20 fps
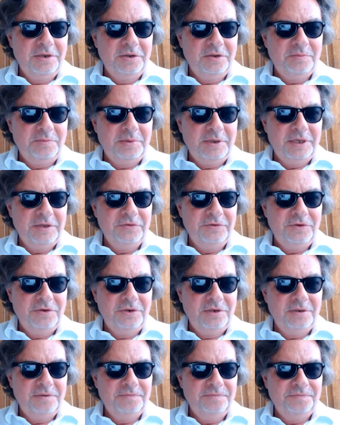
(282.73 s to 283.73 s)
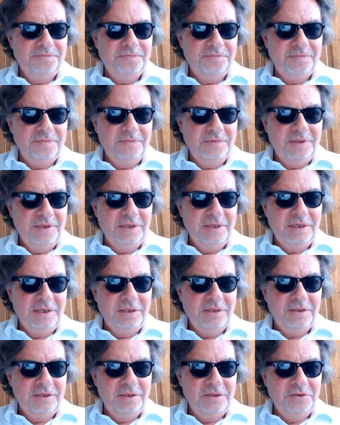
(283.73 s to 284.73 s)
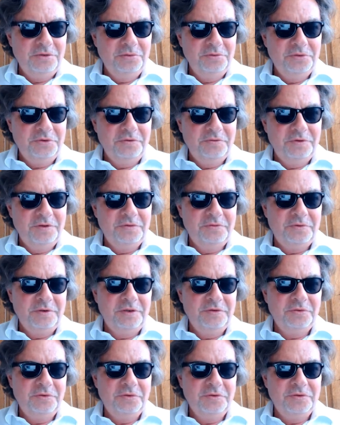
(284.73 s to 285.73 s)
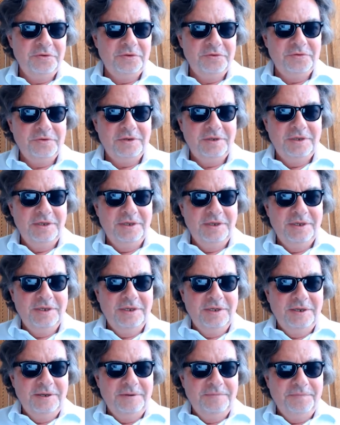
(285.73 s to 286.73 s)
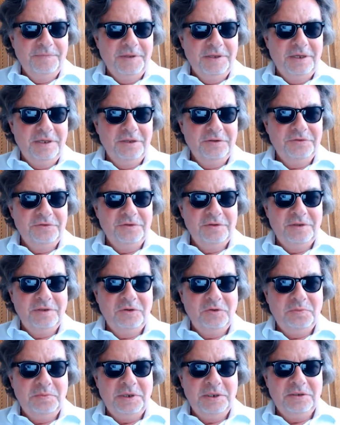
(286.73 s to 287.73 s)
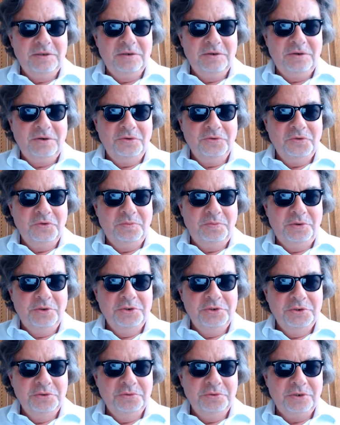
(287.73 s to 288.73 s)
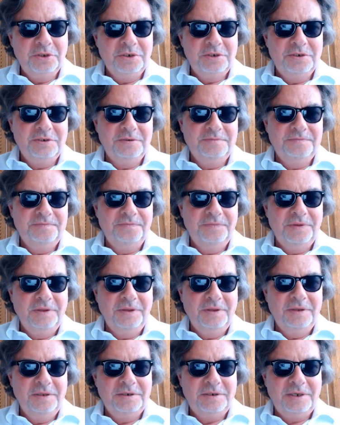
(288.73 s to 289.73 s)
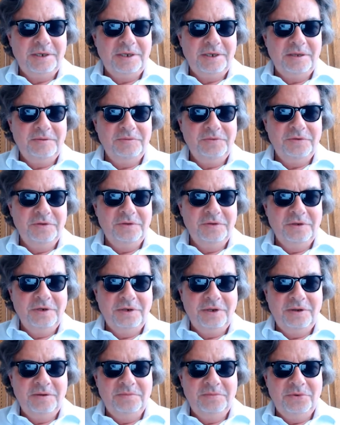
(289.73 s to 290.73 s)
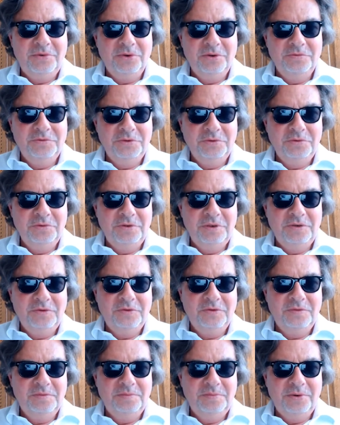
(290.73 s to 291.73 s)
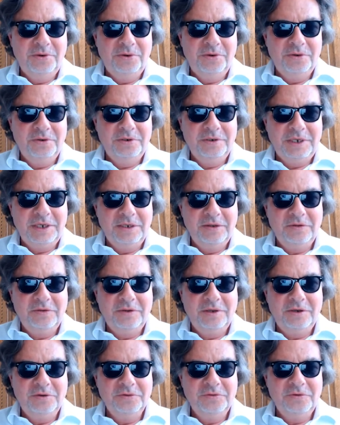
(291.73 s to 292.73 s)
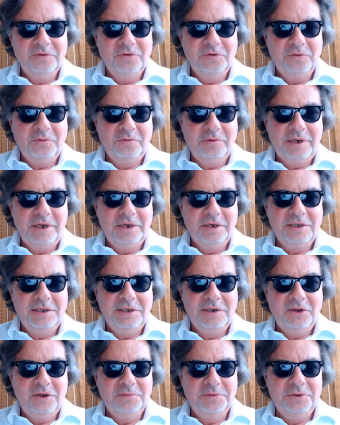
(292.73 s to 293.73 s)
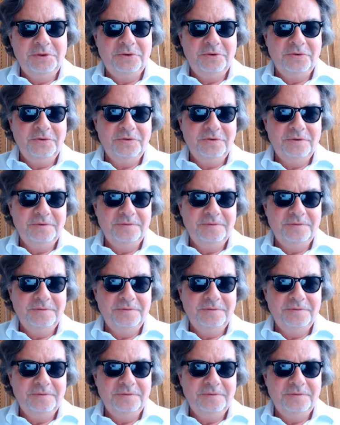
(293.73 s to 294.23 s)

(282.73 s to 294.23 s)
capacity and the use of these resources is the expected cost per unit times the number of units per 10,000 square kilometers.